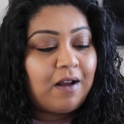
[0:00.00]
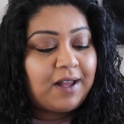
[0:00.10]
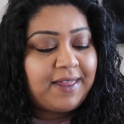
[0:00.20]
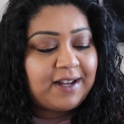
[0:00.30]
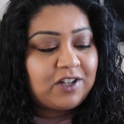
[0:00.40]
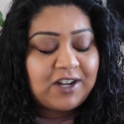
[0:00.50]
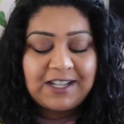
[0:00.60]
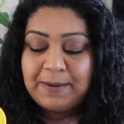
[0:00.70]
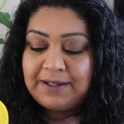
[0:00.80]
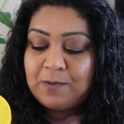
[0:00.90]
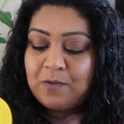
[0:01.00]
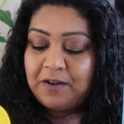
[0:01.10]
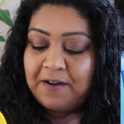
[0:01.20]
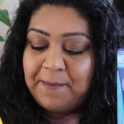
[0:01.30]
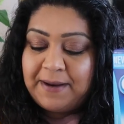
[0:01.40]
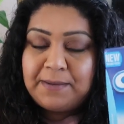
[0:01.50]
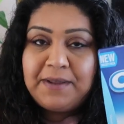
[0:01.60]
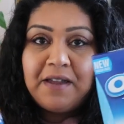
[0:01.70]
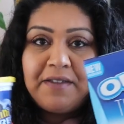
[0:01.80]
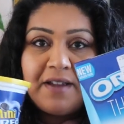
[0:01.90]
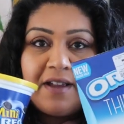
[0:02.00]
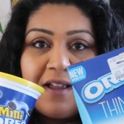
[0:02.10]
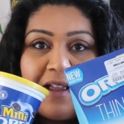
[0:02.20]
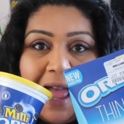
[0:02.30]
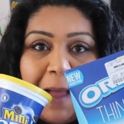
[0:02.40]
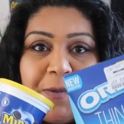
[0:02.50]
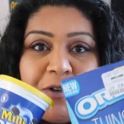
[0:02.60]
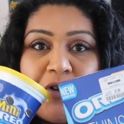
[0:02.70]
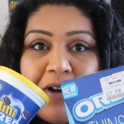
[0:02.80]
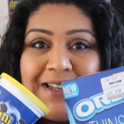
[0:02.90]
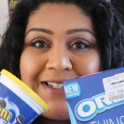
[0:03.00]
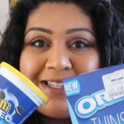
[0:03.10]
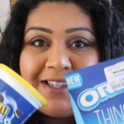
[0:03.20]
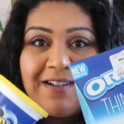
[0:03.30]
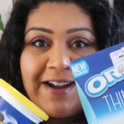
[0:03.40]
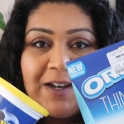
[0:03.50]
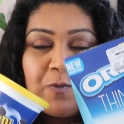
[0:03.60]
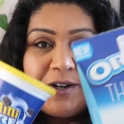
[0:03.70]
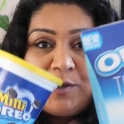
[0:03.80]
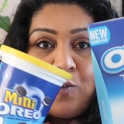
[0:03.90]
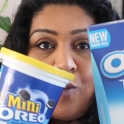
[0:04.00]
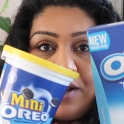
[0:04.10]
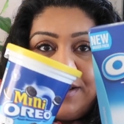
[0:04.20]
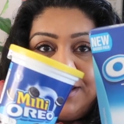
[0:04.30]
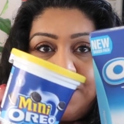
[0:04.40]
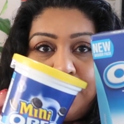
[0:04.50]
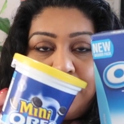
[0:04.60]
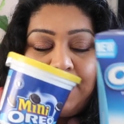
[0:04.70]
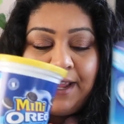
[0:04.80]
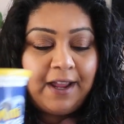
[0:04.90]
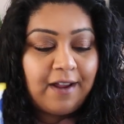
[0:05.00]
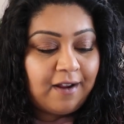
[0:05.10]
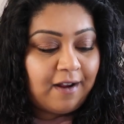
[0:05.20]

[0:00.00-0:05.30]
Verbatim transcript: I think Jas picked up one, I picked up the other, and we're trying to decide which one to buy.